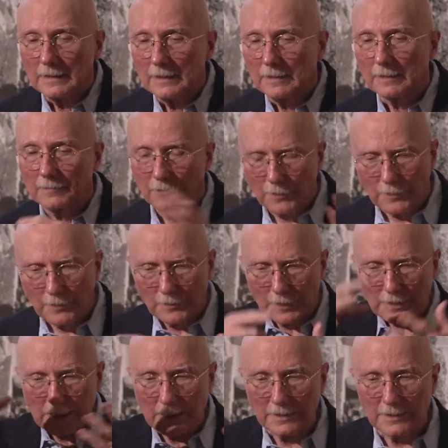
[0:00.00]
uh,
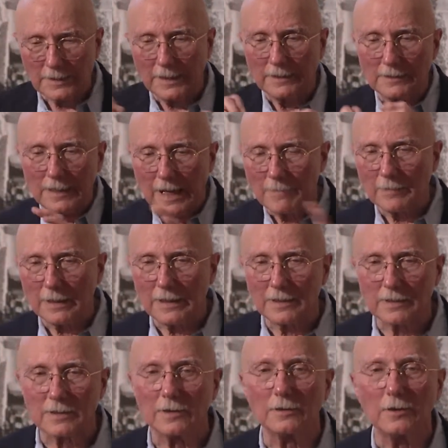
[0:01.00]
first I should say, climate
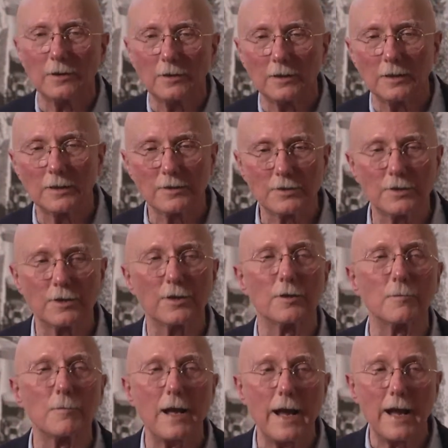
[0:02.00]
is the
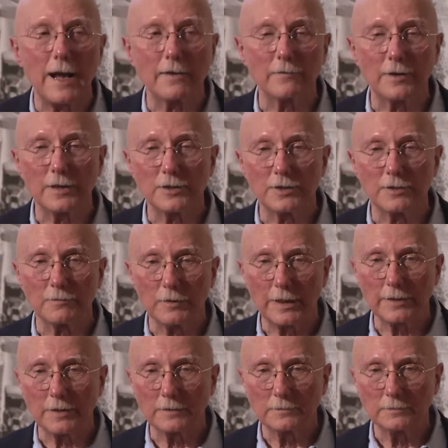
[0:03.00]
long-term average of
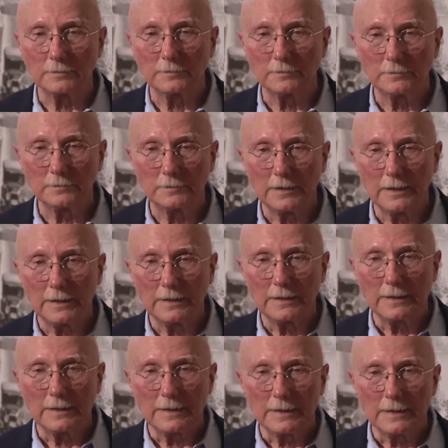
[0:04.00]
weather.
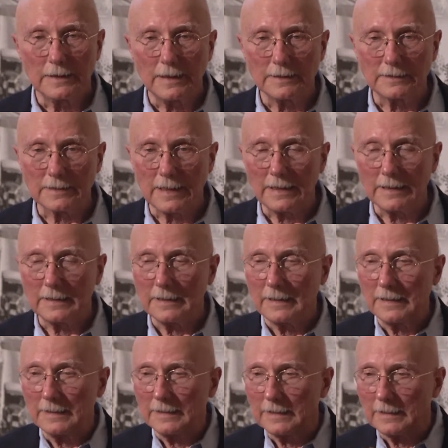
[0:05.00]
That's uh,
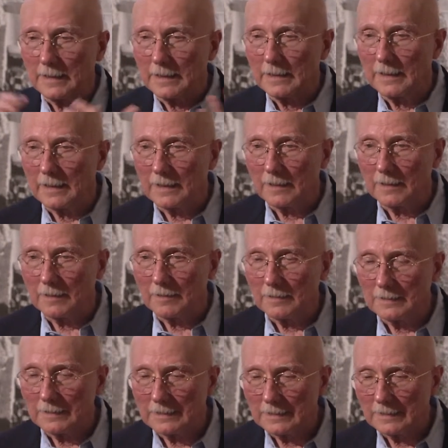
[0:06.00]
and, and, uh,
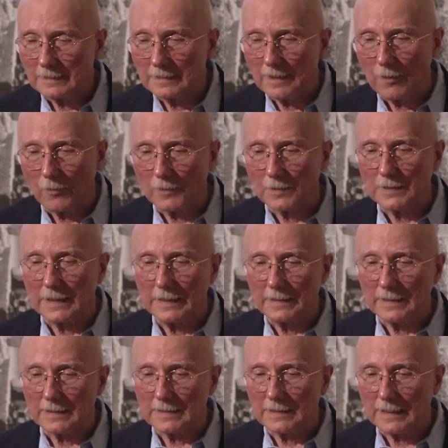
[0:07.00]
an old saying
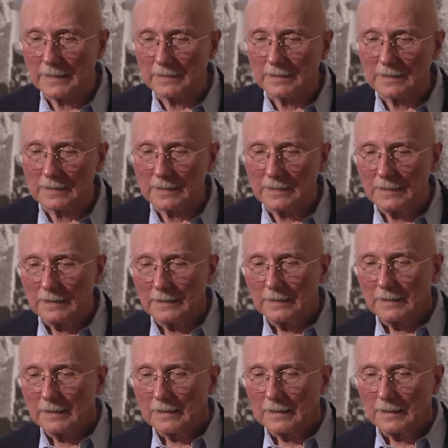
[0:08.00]
that says,
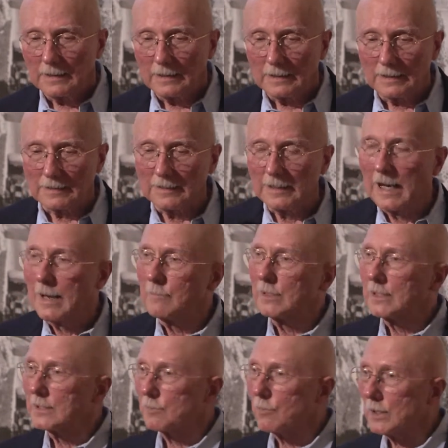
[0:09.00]
climate
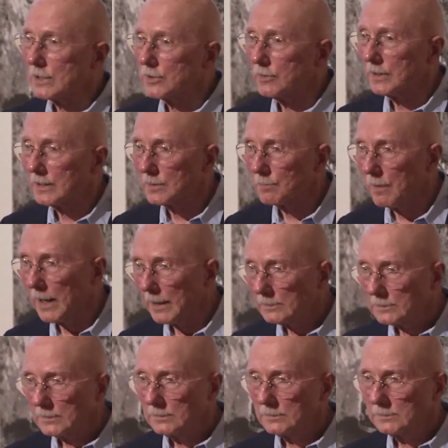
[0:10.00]
is what you
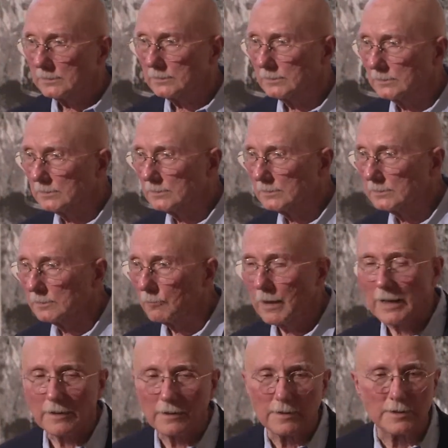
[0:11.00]
expect,
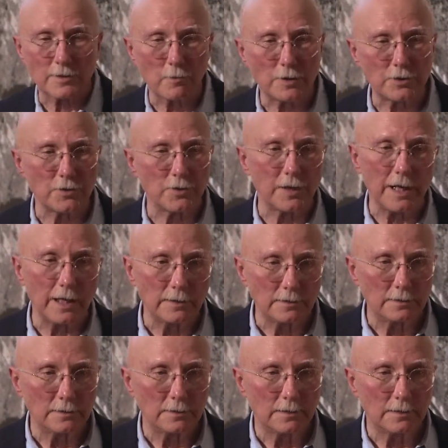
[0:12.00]
weather is what you get.